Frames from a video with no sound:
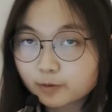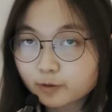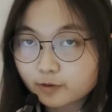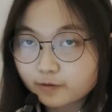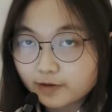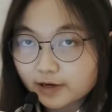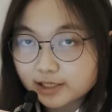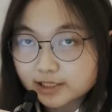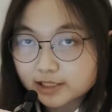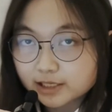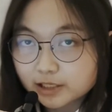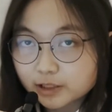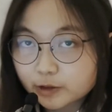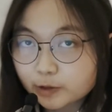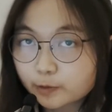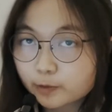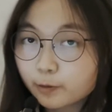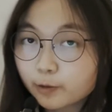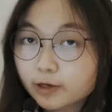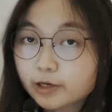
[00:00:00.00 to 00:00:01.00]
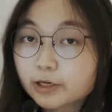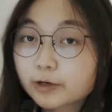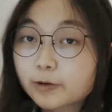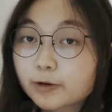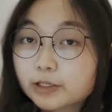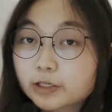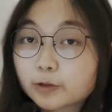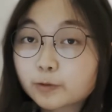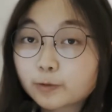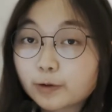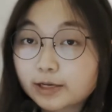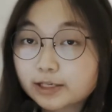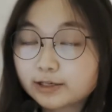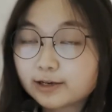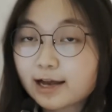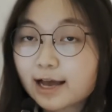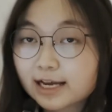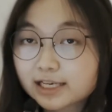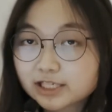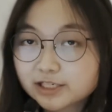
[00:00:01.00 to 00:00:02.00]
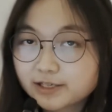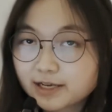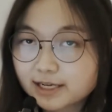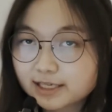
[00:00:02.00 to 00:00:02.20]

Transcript: professors who are going to write your actual